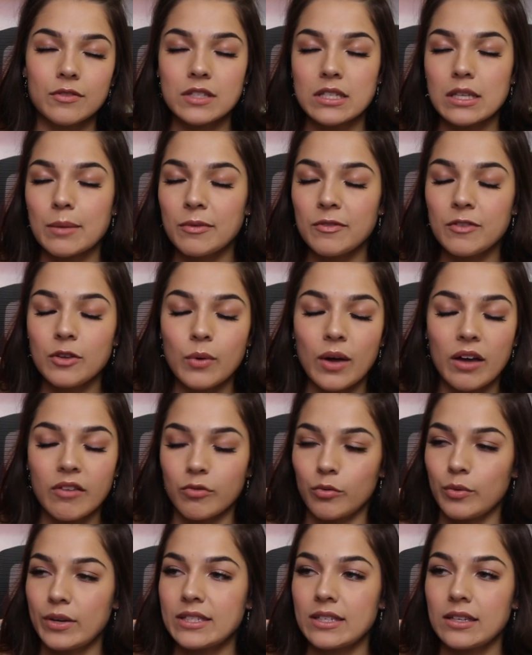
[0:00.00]
if some of you
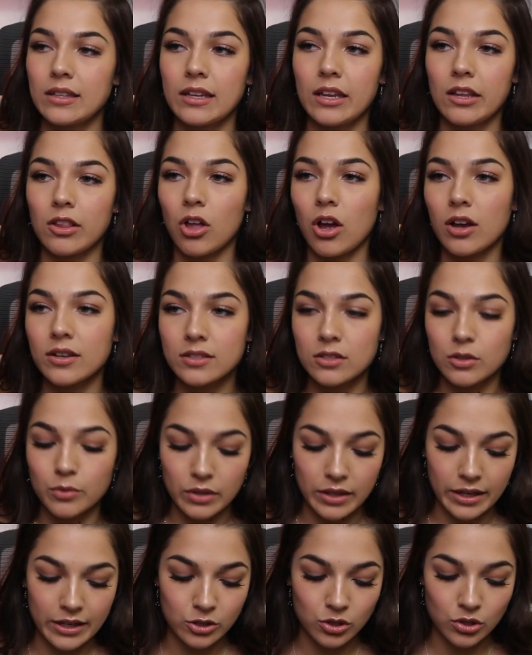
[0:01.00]
have recently lost a
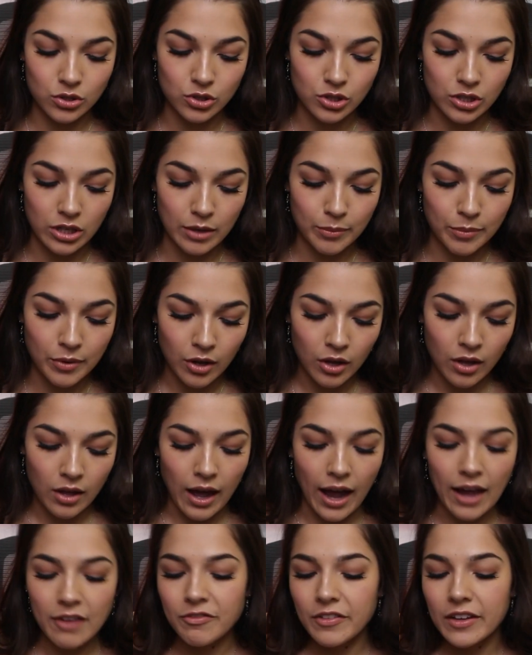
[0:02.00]
relationship,
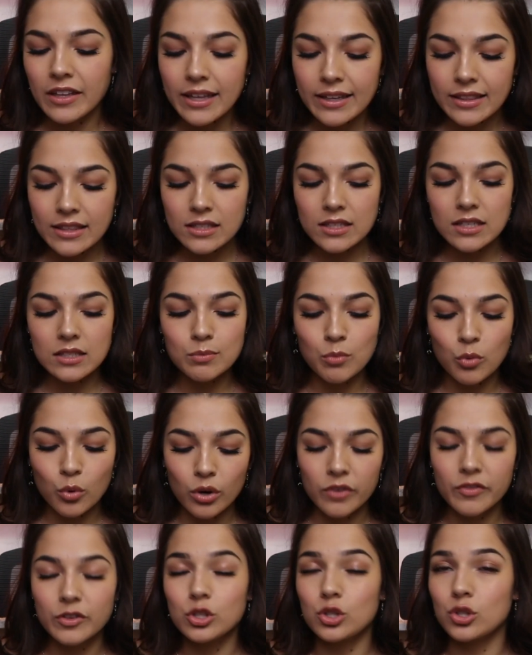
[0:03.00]
I feel like this is
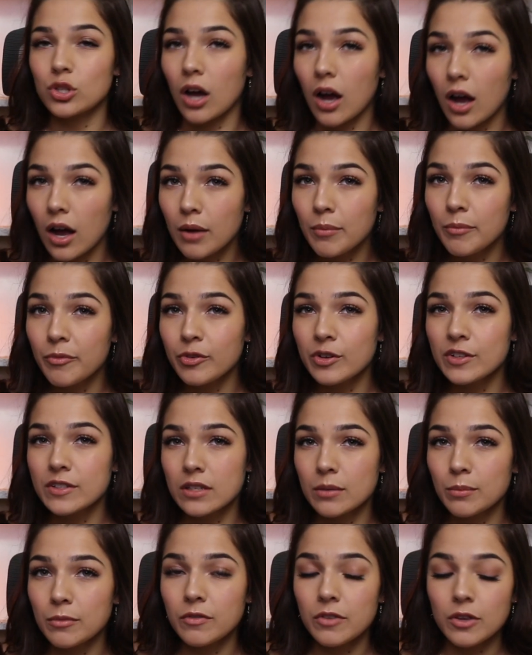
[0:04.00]
more of a job for
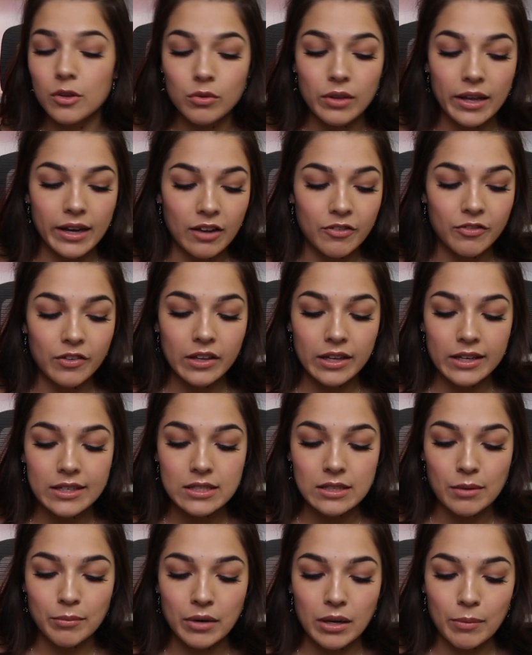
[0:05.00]
some of you. Like I feel like
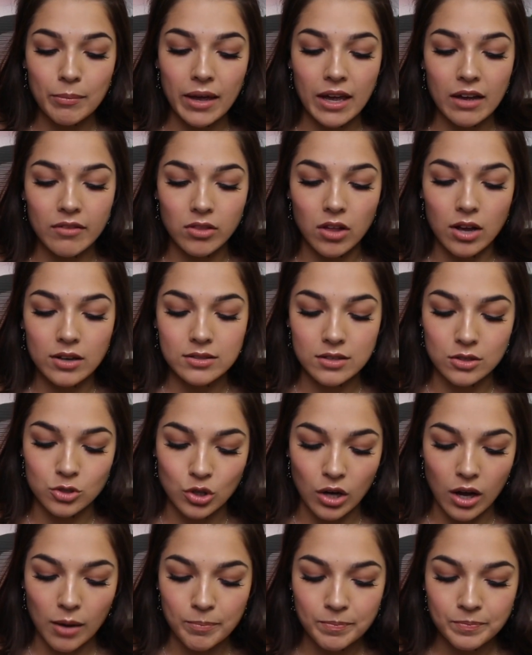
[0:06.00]
somebody may have lost a
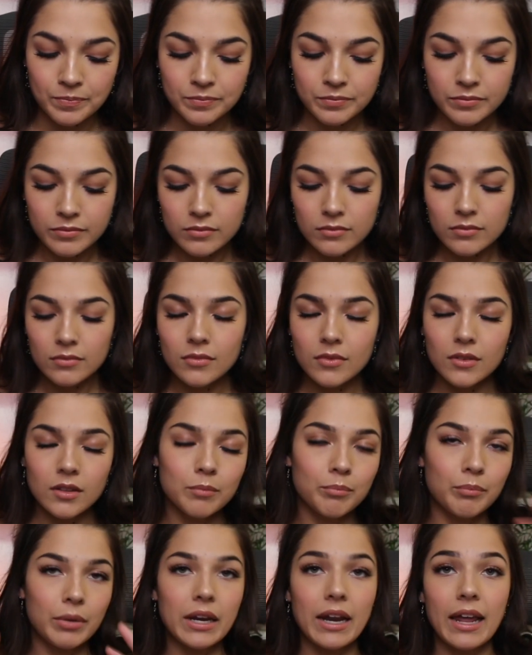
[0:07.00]
job.
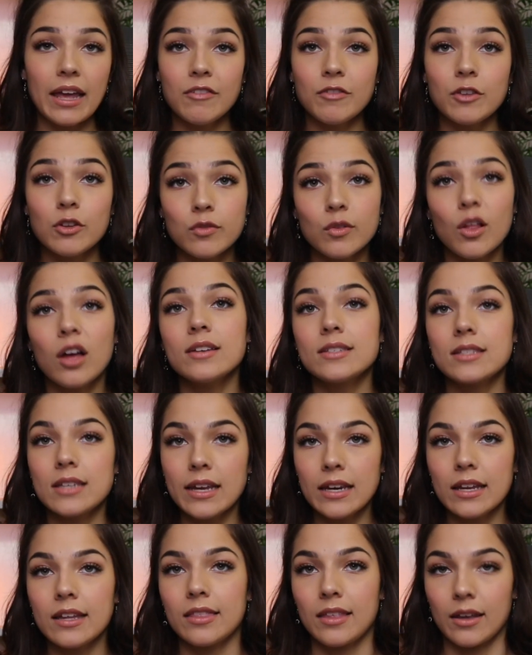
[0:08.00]
But if you've lost
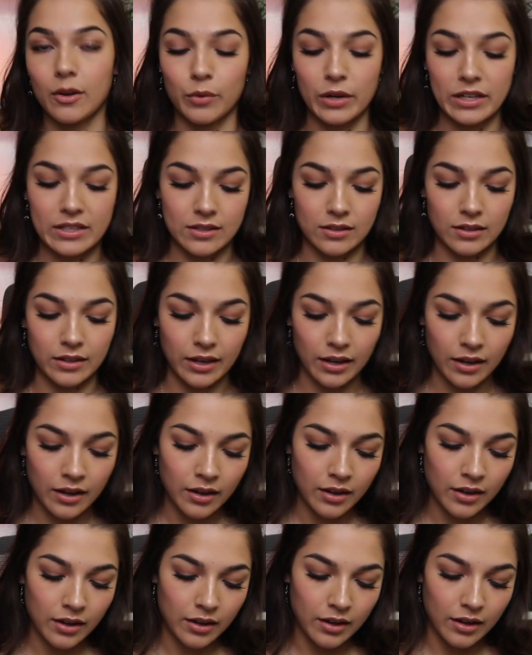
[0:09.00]
anything recently,
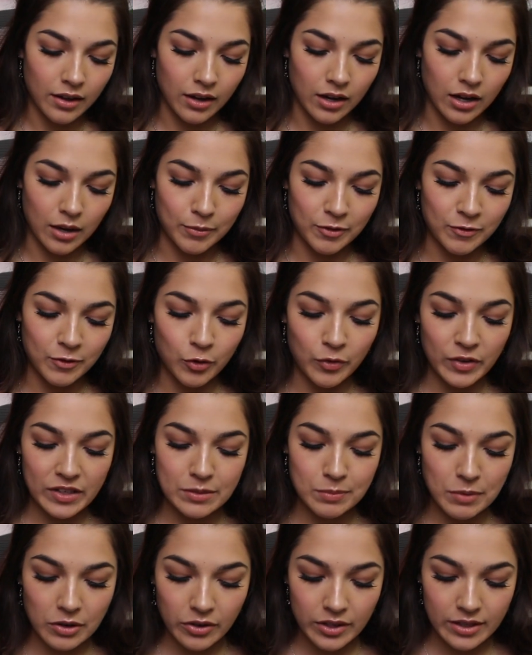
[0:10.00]
if you've
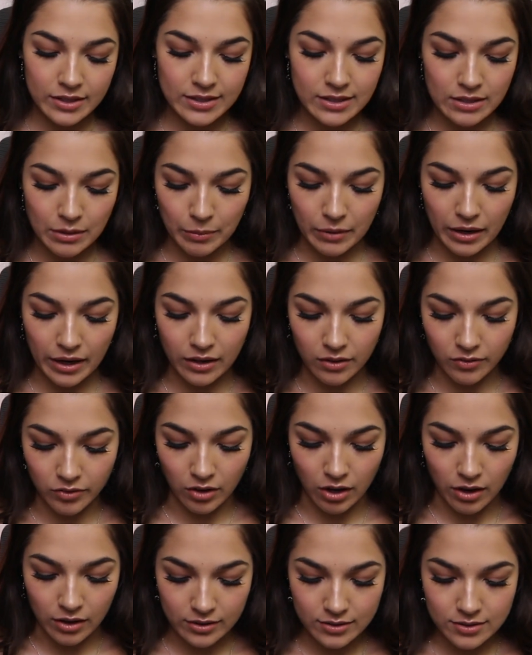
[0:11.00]
experienced some kind of
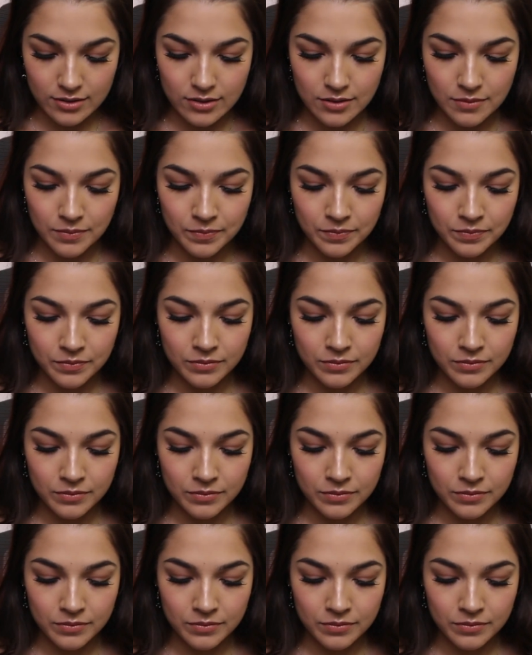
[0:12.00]
loss